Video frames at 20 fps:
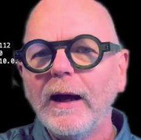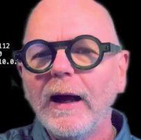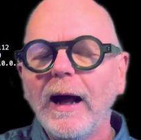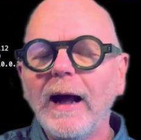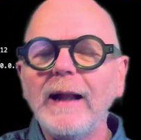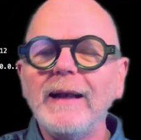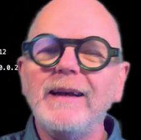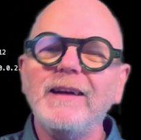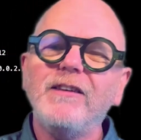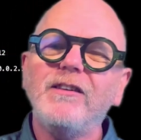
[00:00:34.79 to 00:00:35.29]

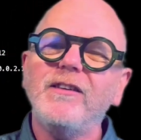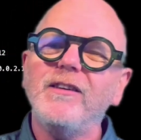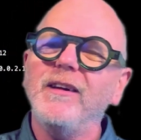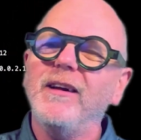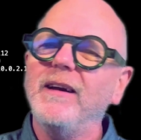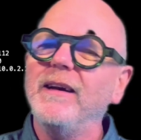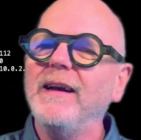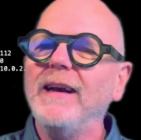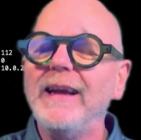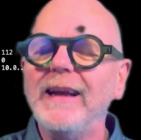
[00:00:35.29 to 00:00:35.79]
And it's
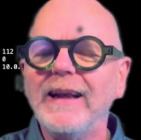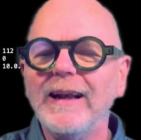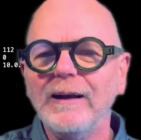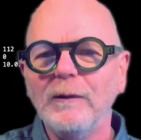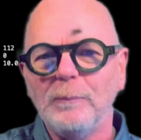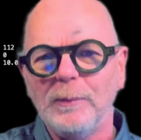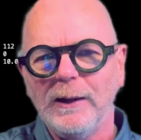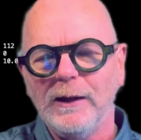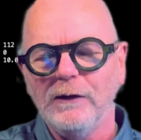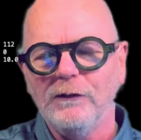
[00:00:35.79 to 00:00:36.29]
a little
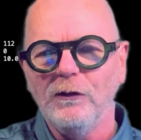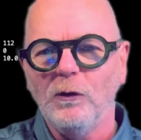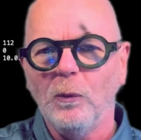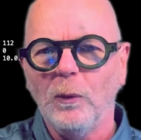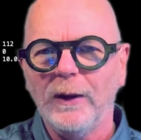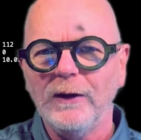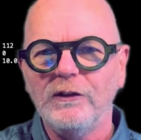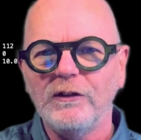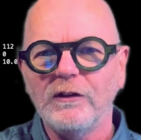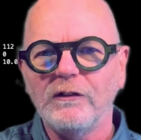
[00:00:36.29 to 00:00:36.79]
bit of a
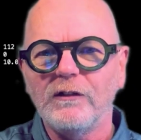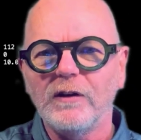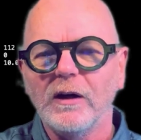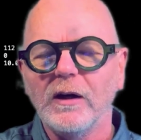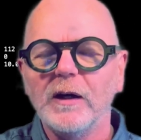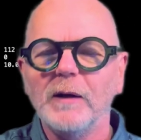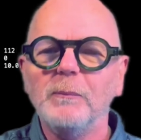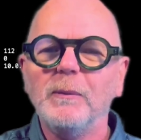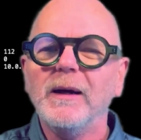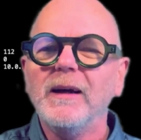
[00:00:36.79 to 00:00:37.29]
waste of
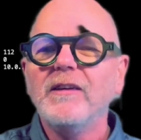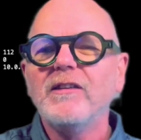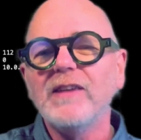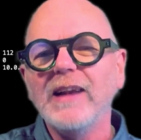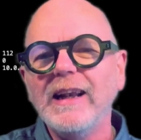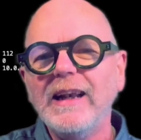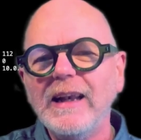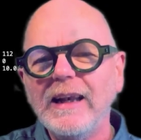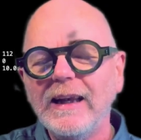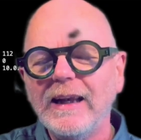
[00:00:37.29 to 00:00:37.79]
time, it's a
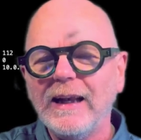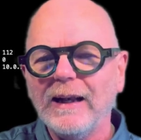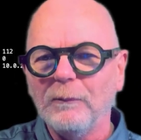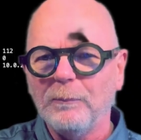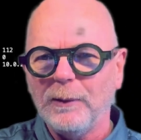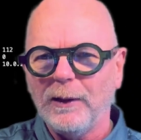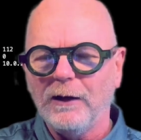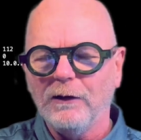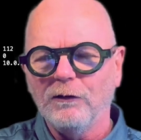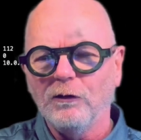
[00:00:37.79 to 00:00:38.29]
little
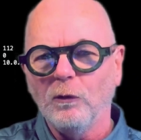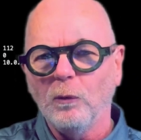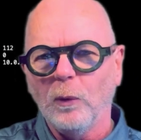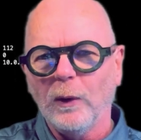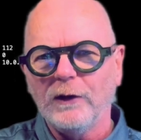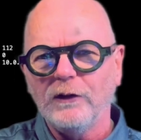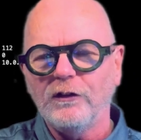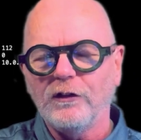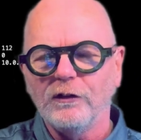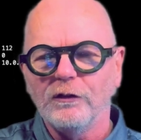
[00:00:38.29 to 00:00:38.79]
bit of a
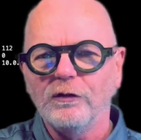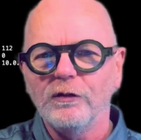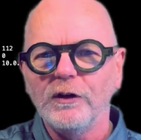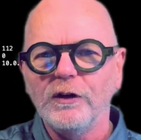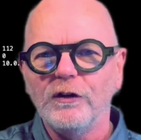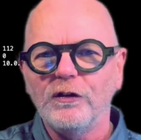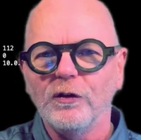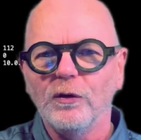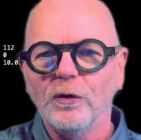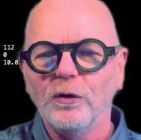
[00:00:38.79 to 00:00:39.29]
waste of
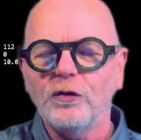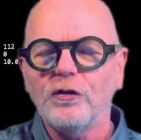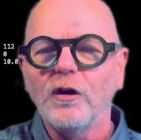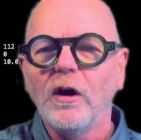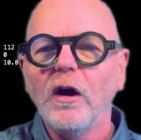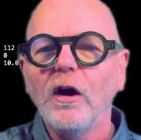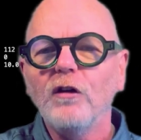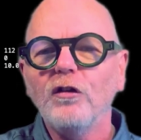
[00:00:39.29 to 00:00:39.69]
resource,